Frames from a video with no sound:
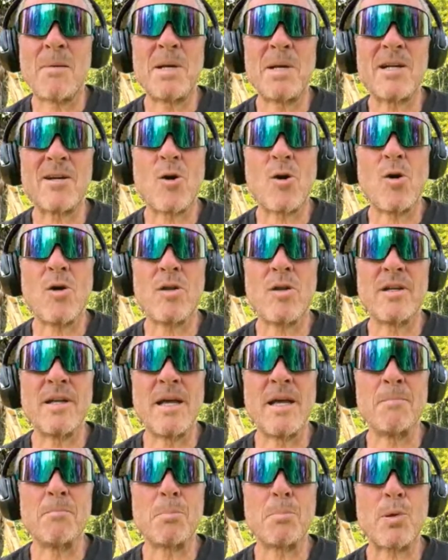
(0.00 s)
I'm going to call
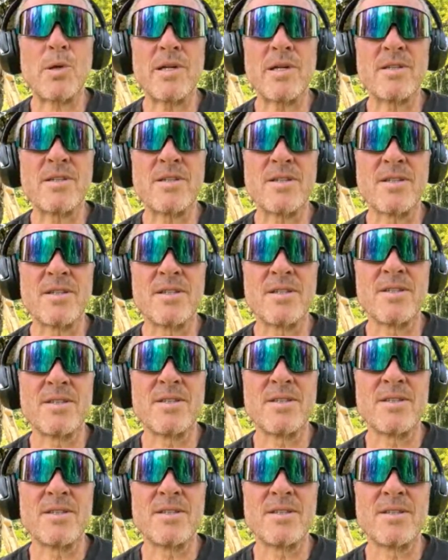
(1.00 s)
it imprint,
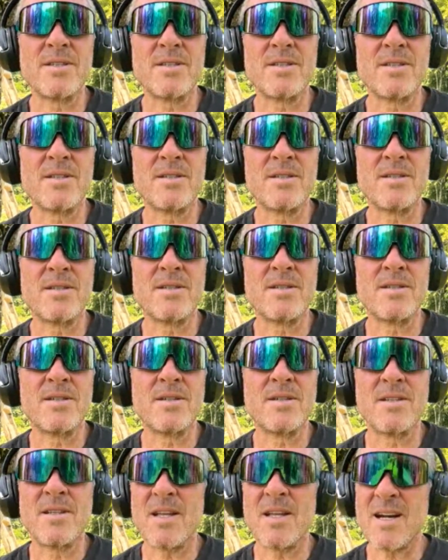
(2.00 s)

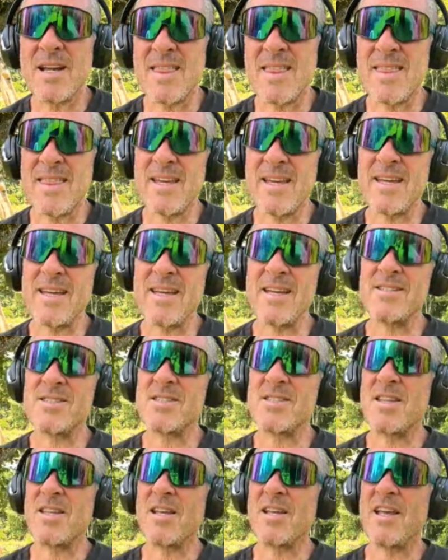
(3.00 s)
that I think
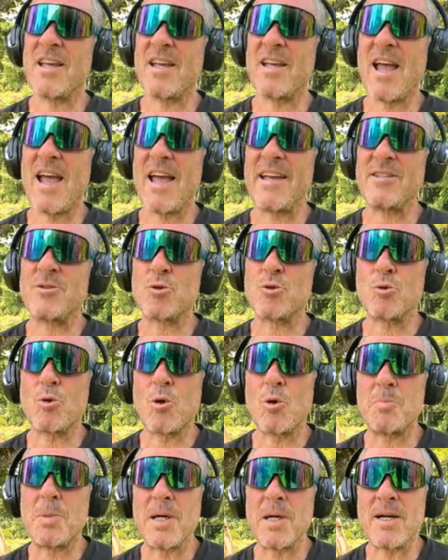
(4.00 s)
is the
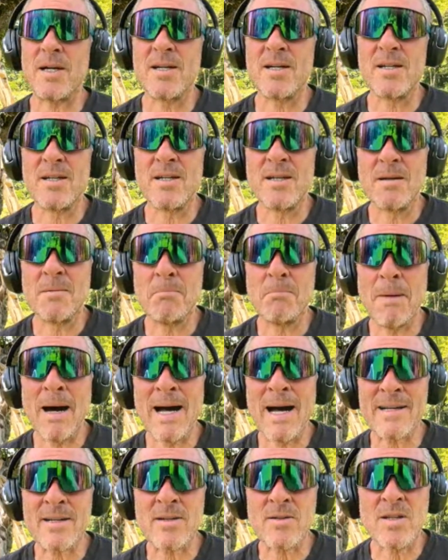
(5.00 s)
Atropa
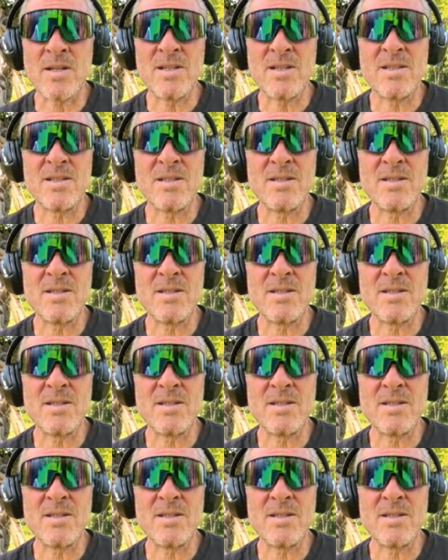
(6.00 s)
model,